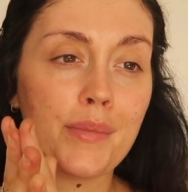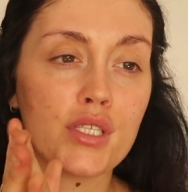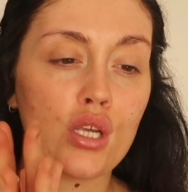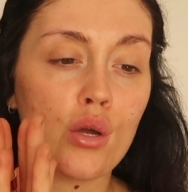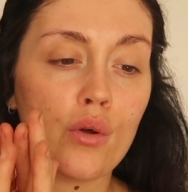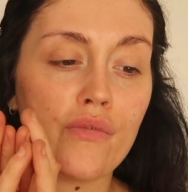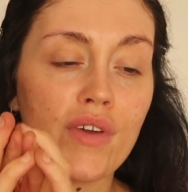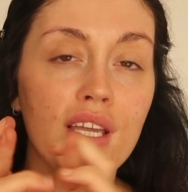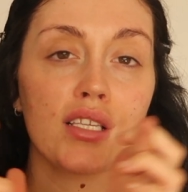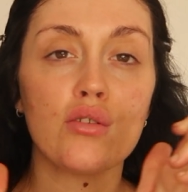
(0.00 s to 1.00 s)
so
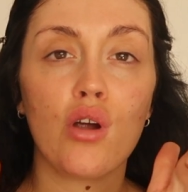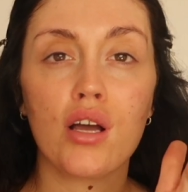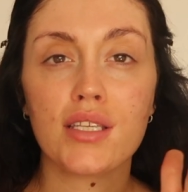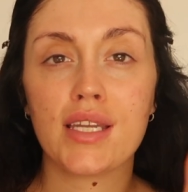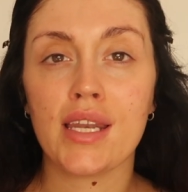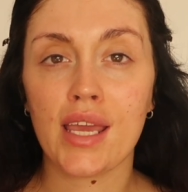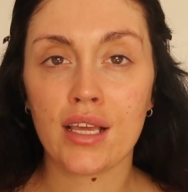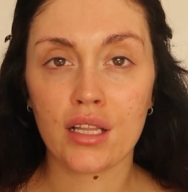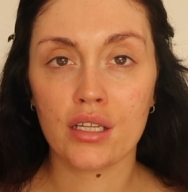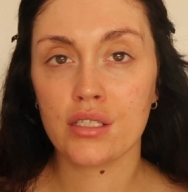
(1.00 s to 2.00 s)
fingers crossed in
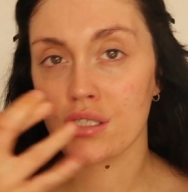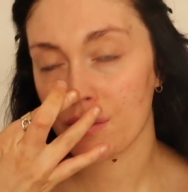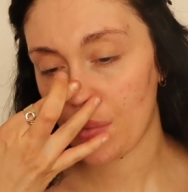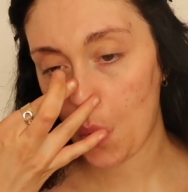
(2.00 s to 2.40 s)
England.